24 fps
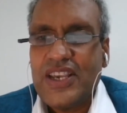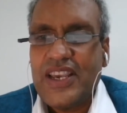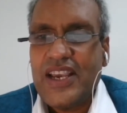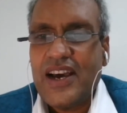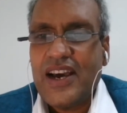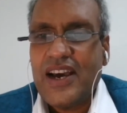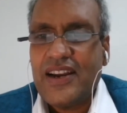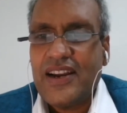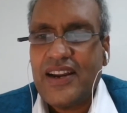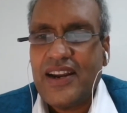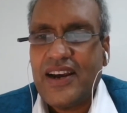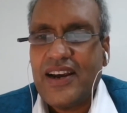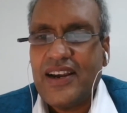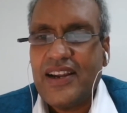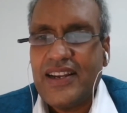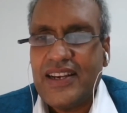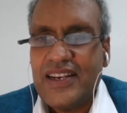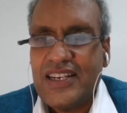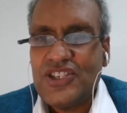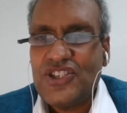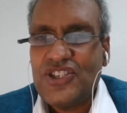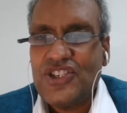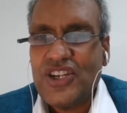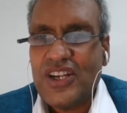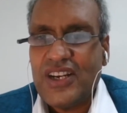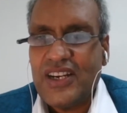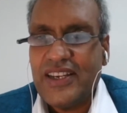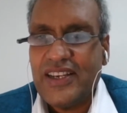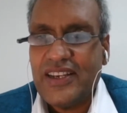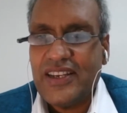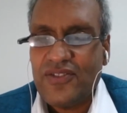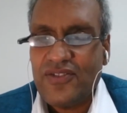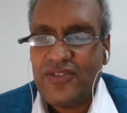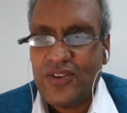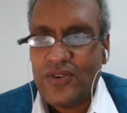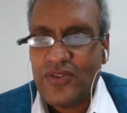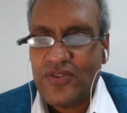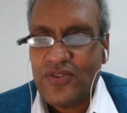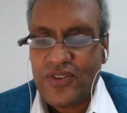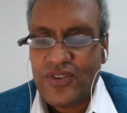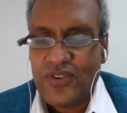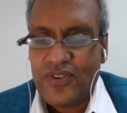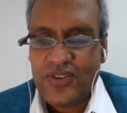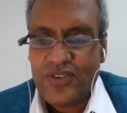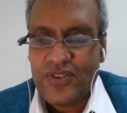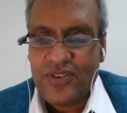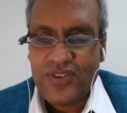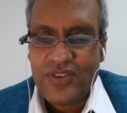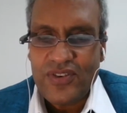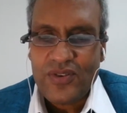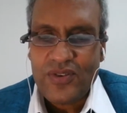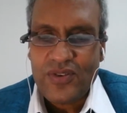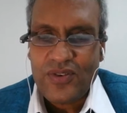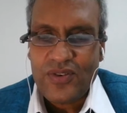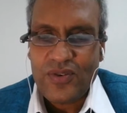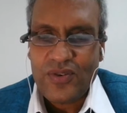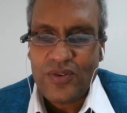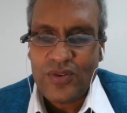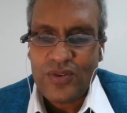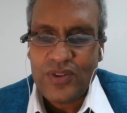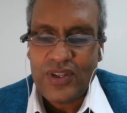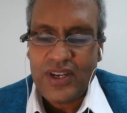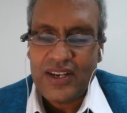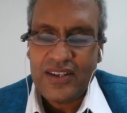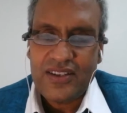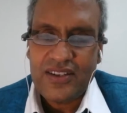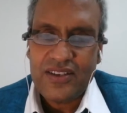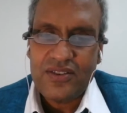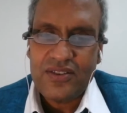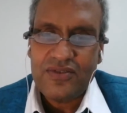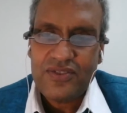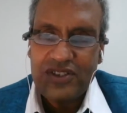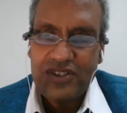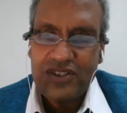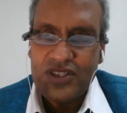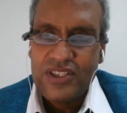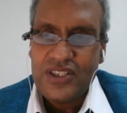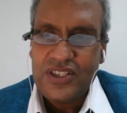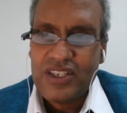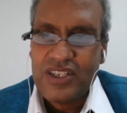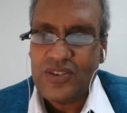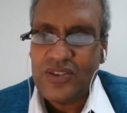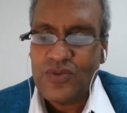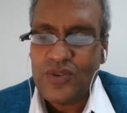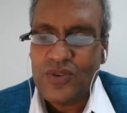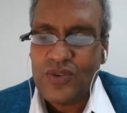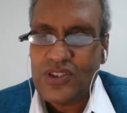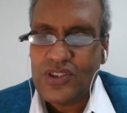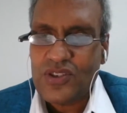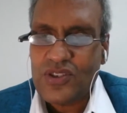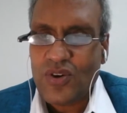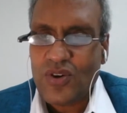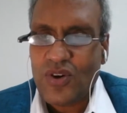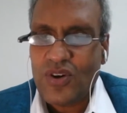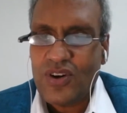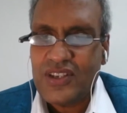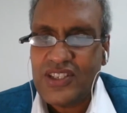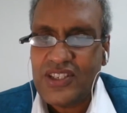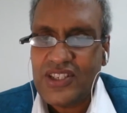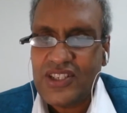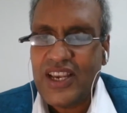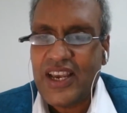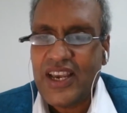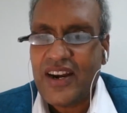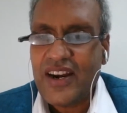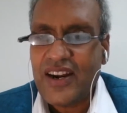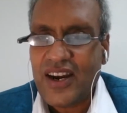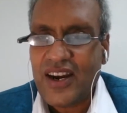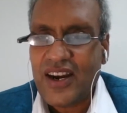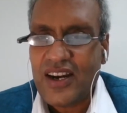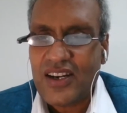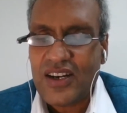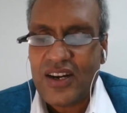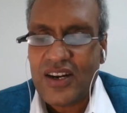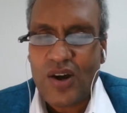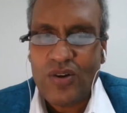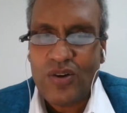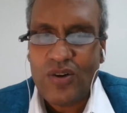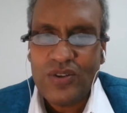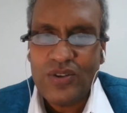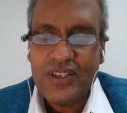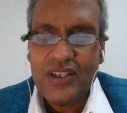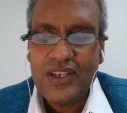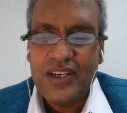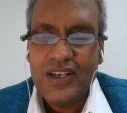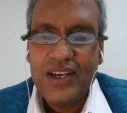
Sierra initially, if you know that, first it was called Sierra account,